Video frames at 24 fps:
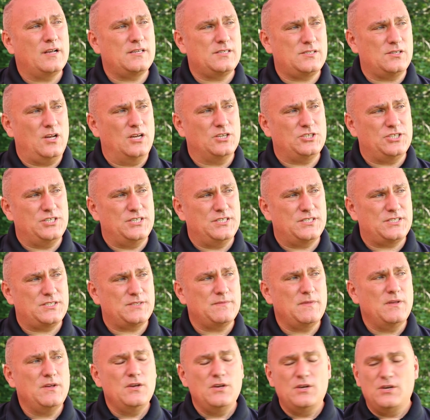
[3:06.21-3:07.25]
slushies.
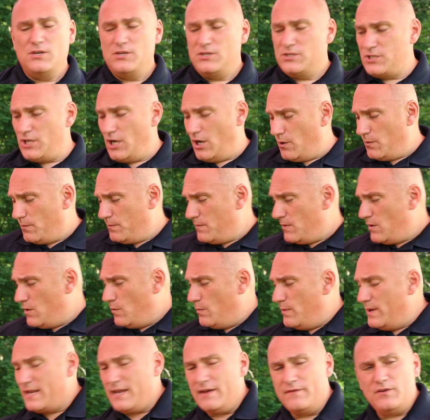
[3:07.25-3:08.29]
So,
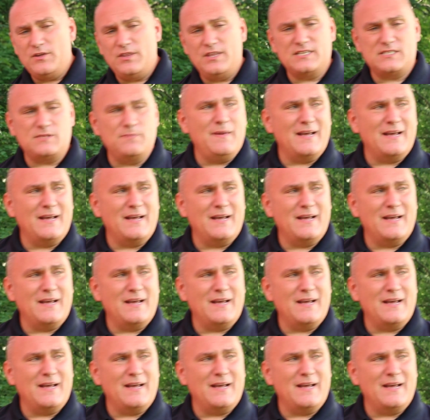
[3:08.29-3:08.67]
we give you this